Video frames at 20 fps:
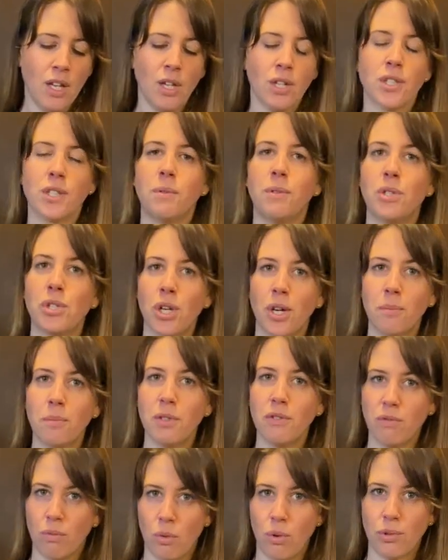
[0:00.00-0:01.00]
So in terms
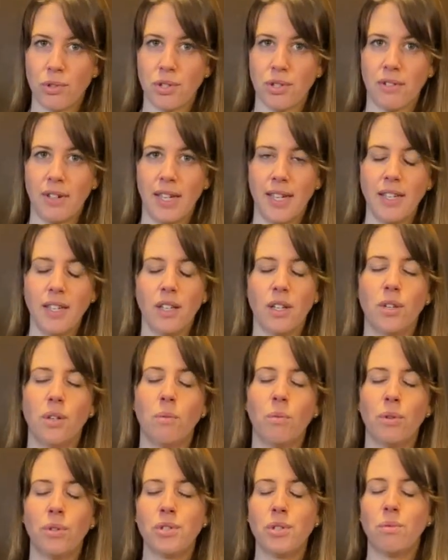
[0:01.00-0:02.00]
of watering, you
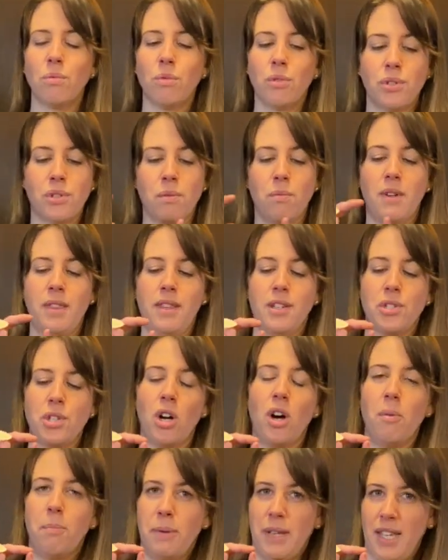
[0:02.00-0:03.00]
want to water when the
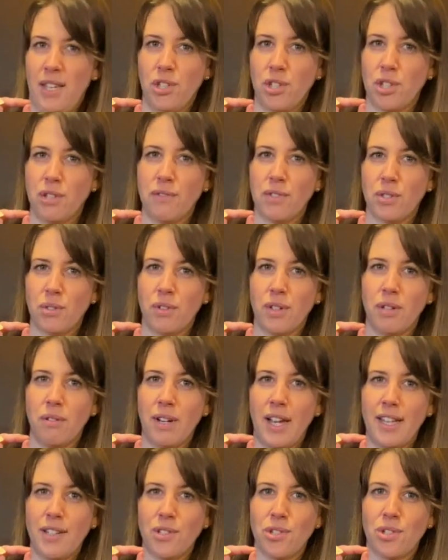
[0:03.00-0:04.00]
top inch of soil
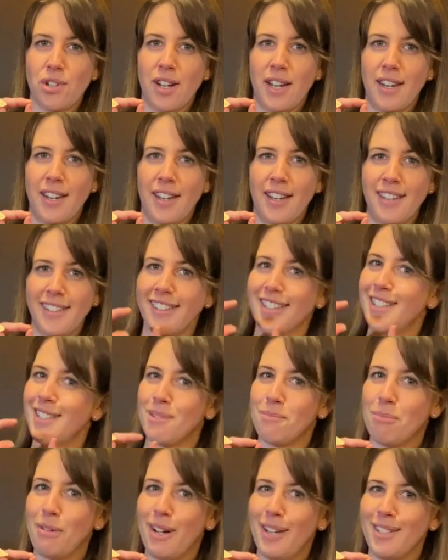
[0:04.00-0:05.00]
has dried out,
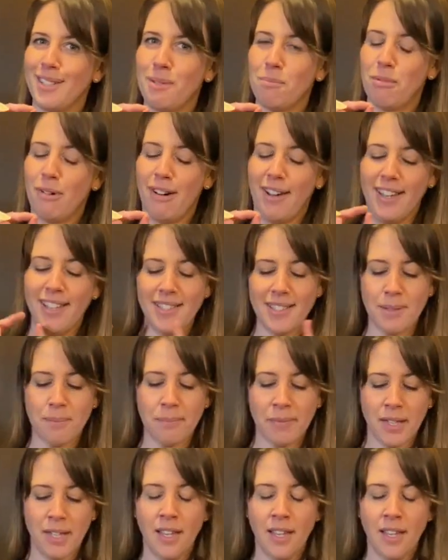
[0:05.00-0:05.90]
surprise, surprise.